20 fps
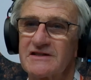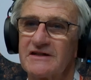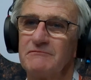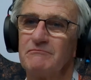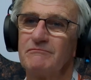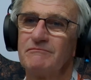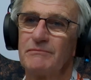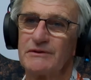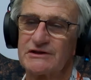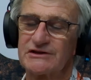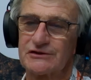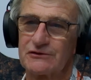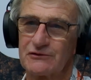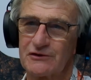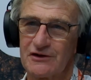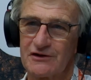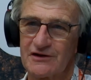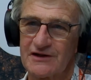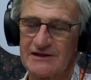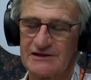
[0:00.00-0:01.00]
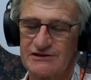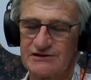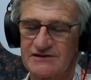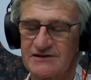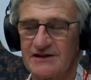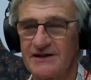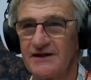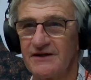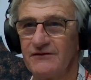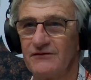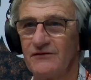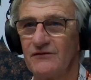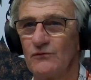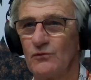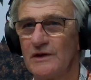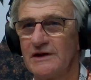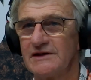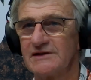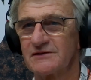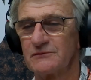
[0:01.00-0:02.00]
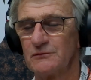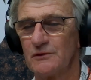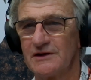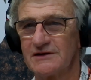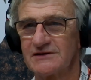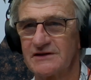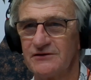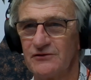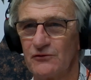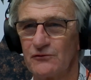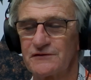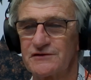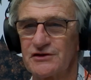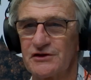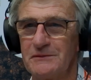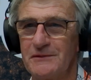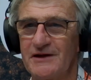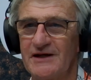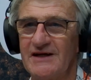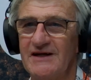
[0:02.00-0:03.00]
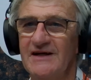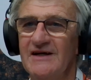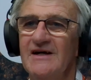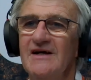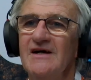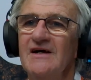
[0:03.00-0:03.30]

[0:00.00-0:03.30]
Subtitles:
then Birchall College, then went and worked in North Germany,